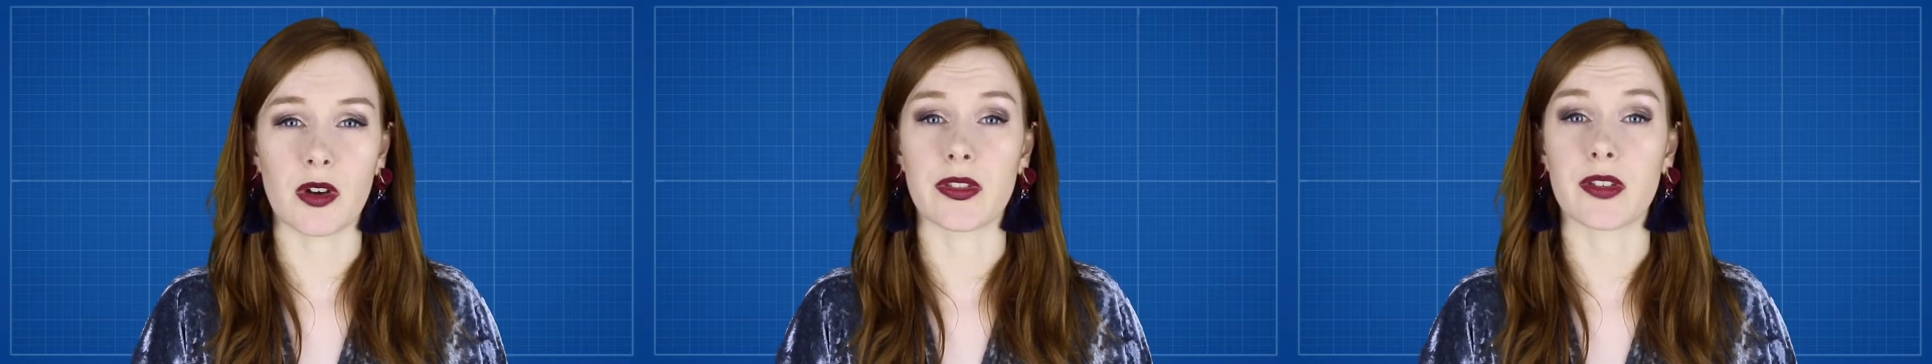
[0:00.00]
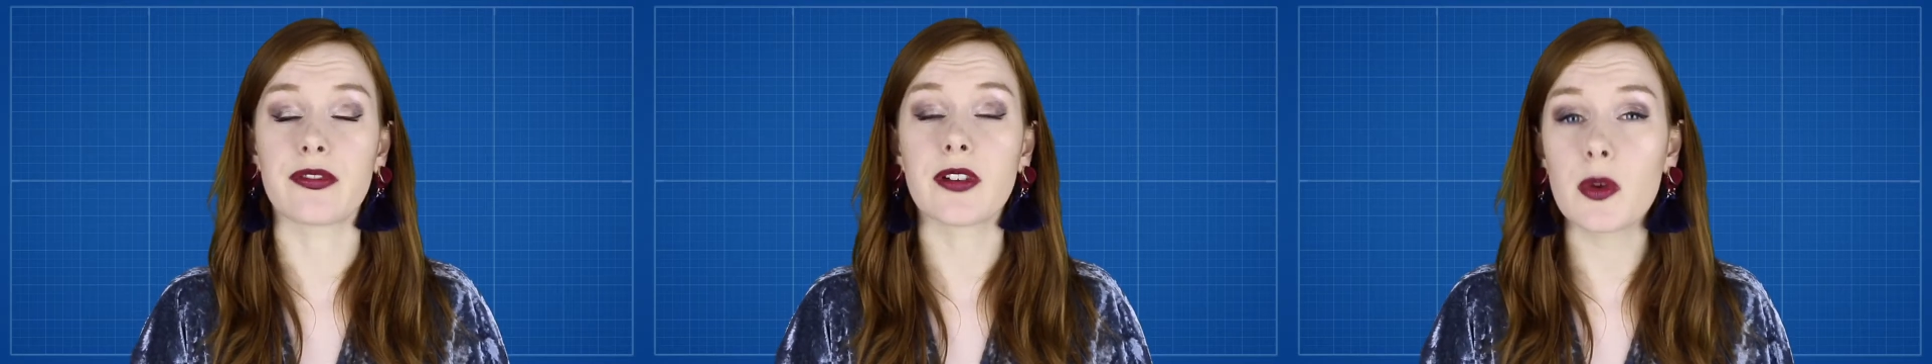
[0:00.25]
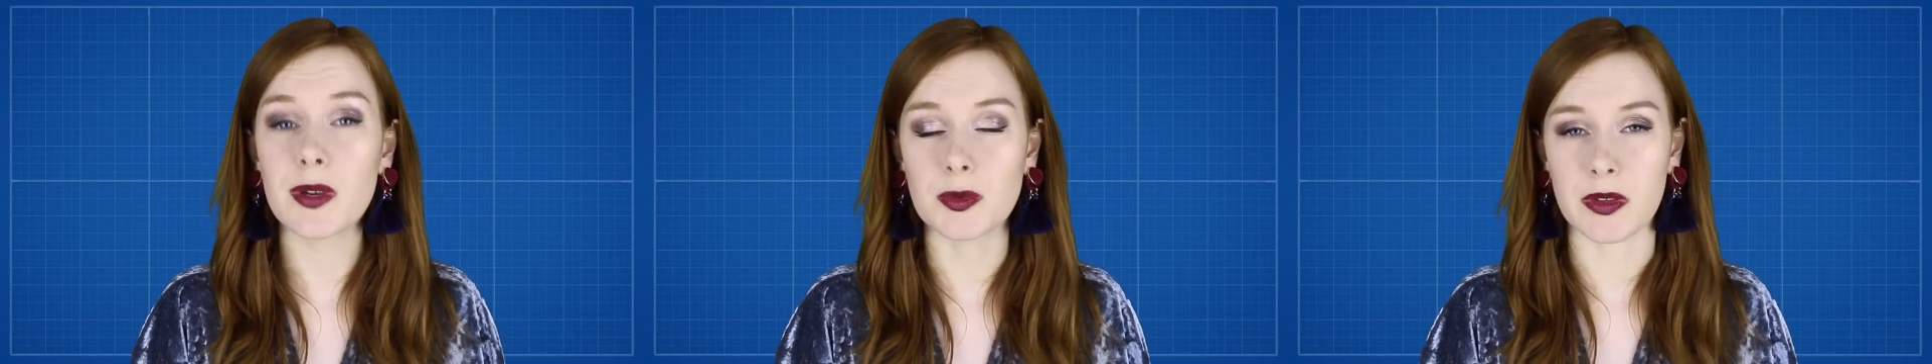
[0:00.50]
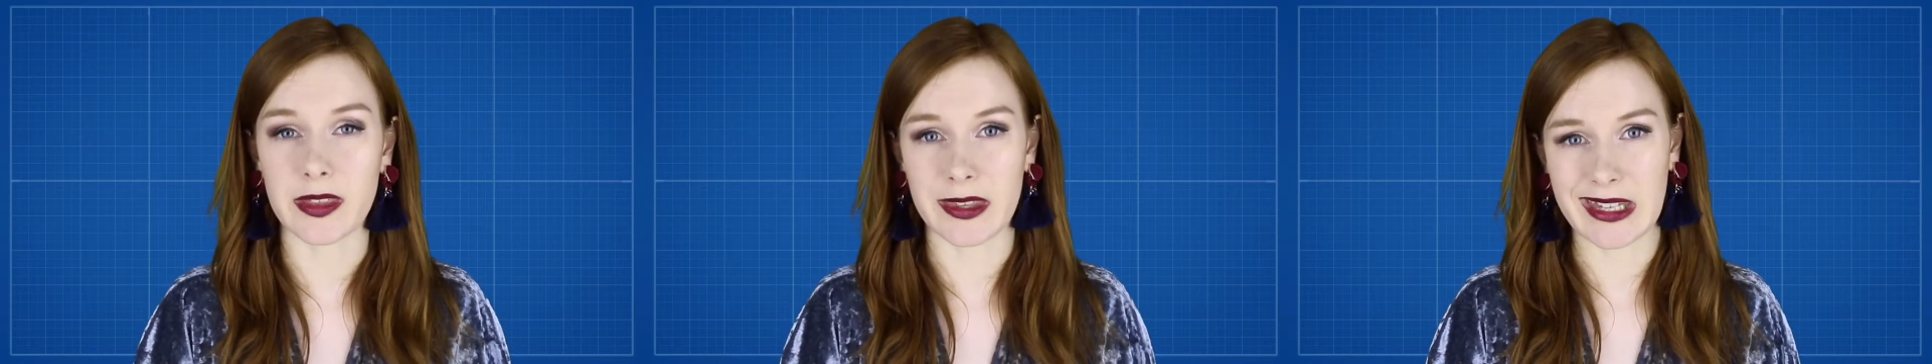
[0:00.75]
of the fluid
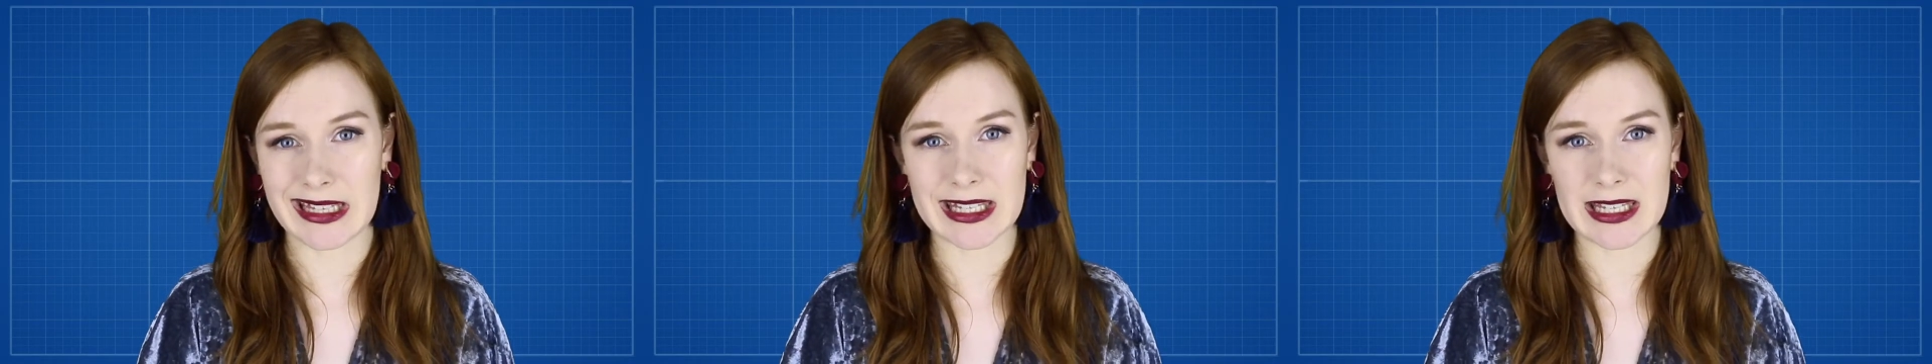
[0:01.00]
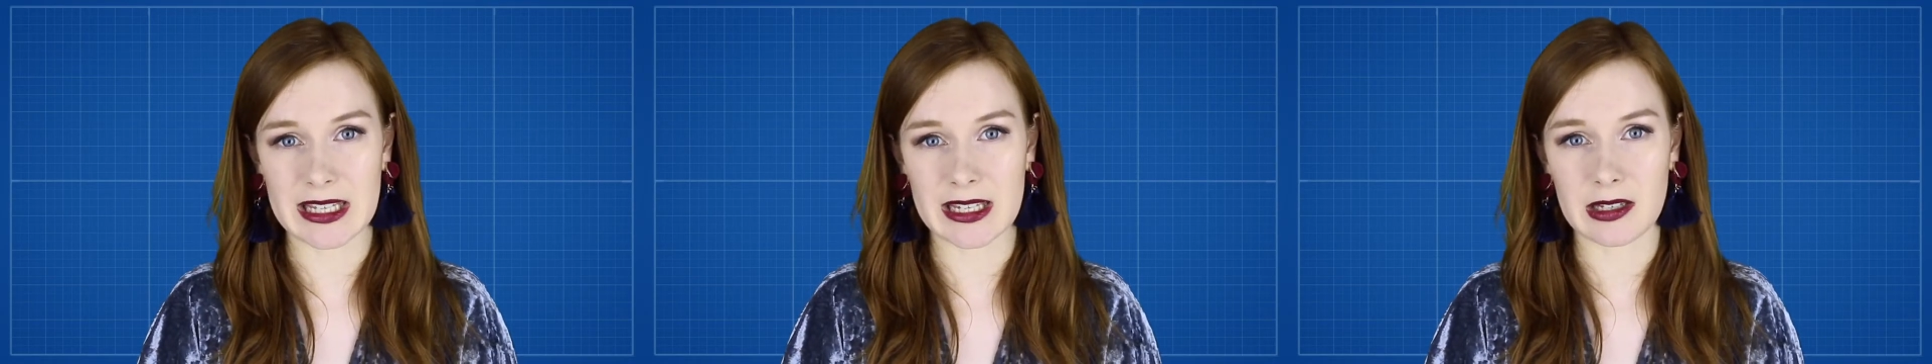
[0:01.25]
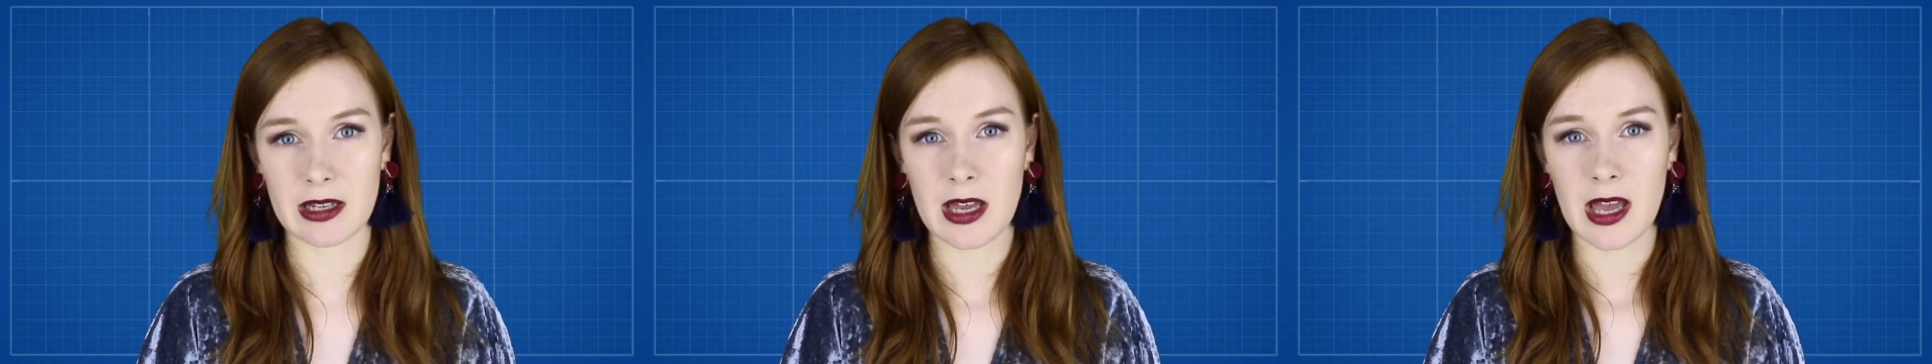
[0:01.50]
within the inner ear,